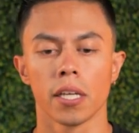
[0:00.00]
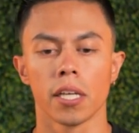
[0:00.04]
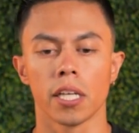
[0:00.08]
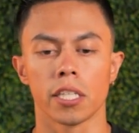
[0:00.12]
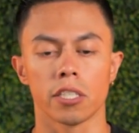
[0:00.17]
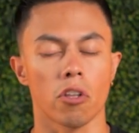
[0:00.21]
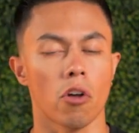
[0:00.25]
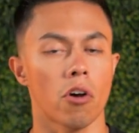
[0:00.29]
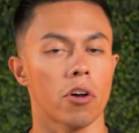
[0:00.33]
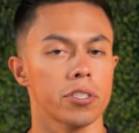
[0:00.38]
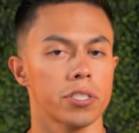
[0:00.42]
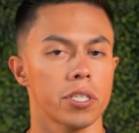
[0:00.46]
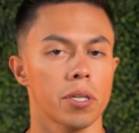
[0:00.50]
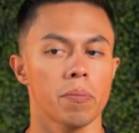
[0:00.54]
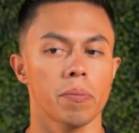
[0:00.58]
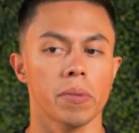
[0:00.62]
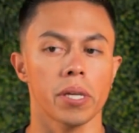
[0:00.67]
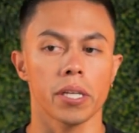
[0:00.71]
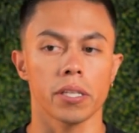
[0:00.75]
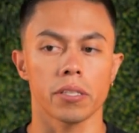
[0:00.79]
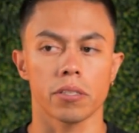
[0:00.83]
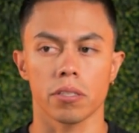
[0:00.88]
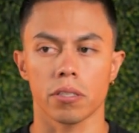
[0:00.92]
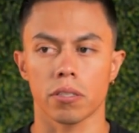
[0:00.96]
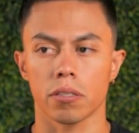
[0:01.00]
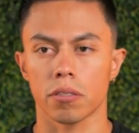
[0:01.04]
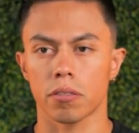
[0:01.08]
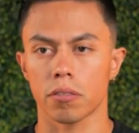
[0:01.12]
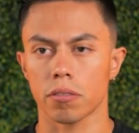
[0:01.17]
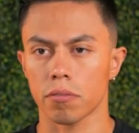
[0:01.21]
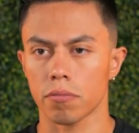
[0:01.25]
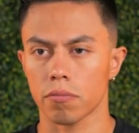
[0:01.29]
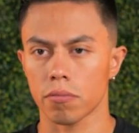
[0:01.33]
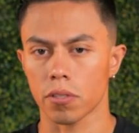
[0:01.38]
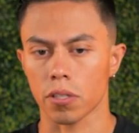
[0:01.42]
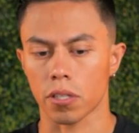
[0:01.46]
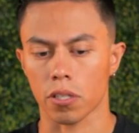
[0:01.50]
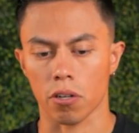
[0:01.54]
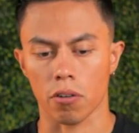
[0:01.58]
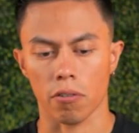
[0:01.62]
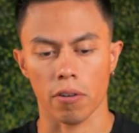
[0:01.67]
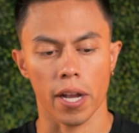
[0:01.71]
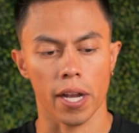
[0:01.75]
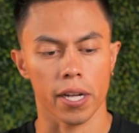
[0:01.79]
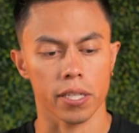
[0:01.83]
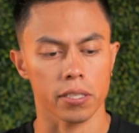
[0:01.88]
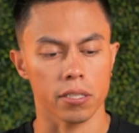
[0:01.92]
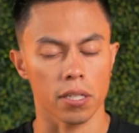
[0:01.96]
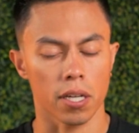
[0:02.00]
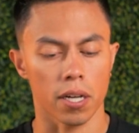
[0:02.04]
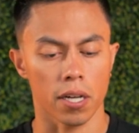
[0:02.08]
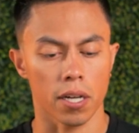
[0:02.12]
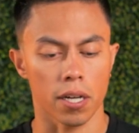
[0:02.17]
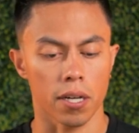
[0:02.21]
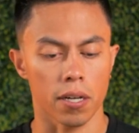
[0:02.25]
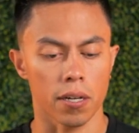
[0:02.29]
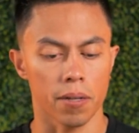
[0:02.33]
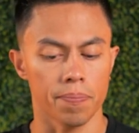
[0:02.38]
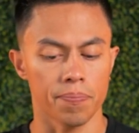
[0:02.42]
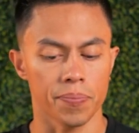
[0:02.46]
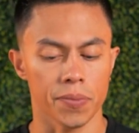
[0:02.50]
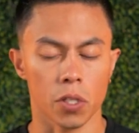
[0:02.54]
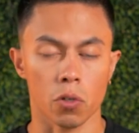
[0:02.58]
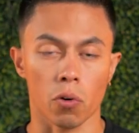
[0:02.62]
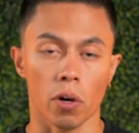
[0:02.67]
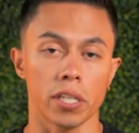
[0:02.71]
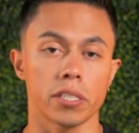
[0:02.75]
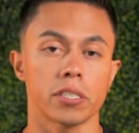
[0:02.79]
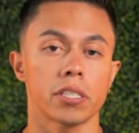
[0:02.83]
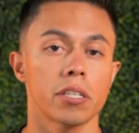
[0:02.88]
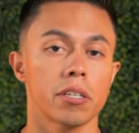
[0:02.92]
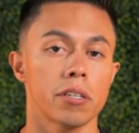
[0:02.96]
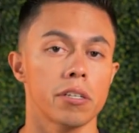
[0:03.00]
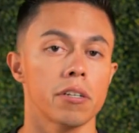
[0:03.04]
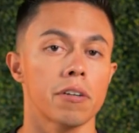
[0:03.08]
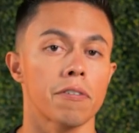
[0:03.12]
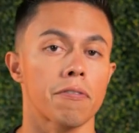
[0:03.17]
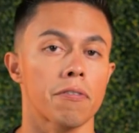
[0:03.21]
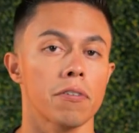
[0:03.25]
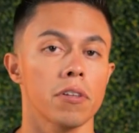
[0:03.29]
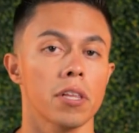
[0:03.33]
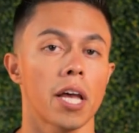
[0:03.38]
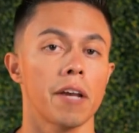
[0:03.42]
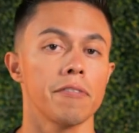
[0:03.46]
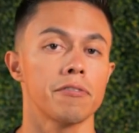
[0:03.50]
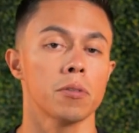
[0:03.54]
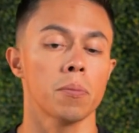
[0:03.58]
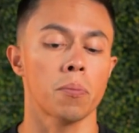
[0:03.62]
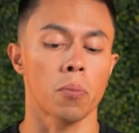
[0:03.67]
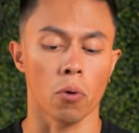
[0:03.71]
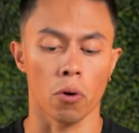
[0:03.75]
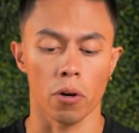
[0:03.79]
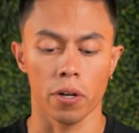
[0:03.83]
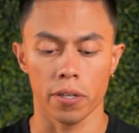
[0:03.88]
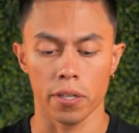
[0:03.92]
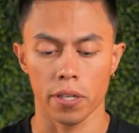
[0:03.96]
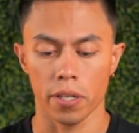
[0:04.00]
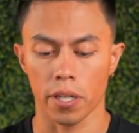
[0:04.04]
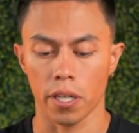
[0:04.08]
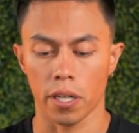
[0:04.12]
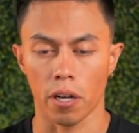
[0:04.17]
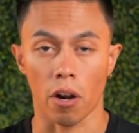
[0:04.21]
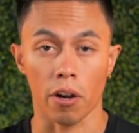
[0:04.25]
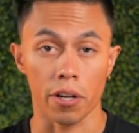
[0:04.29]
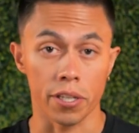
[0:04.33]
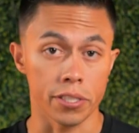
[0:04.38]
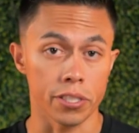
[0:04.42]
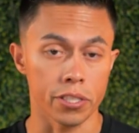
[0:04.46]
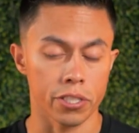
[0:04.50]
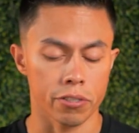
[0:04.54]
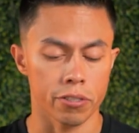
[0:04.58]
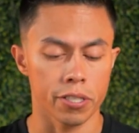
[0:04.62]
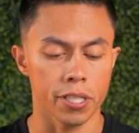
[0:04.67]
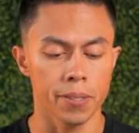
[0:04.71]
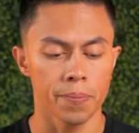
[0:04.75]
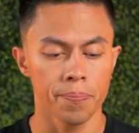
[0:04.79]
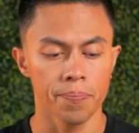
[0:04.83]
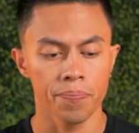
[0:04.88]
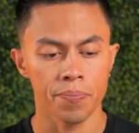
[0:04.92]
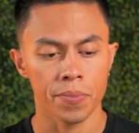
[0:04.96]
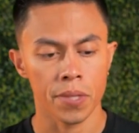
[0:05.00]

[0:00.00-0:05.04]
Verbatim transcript: as long as it meets the correct uh, criteria for life support in our industry.